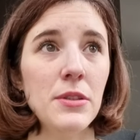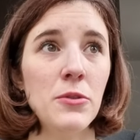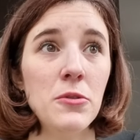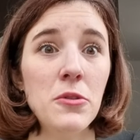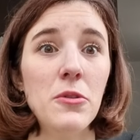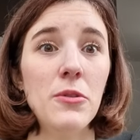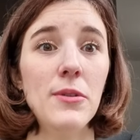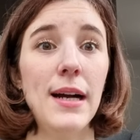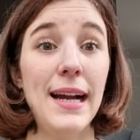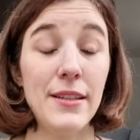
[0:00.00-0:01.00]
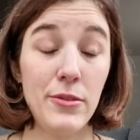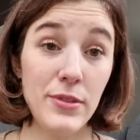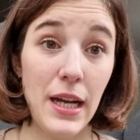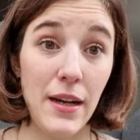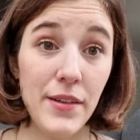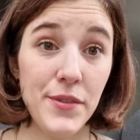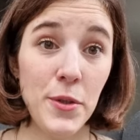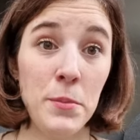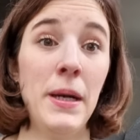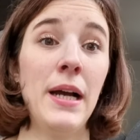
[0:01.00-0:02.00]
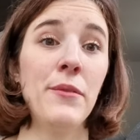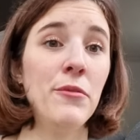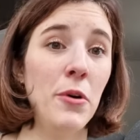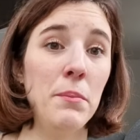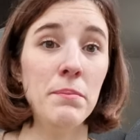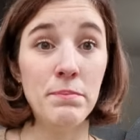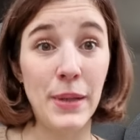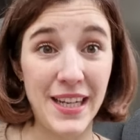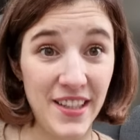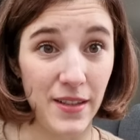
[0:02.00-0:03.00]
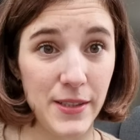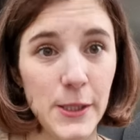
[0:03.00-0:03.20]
you know I don't have a bag from Prada.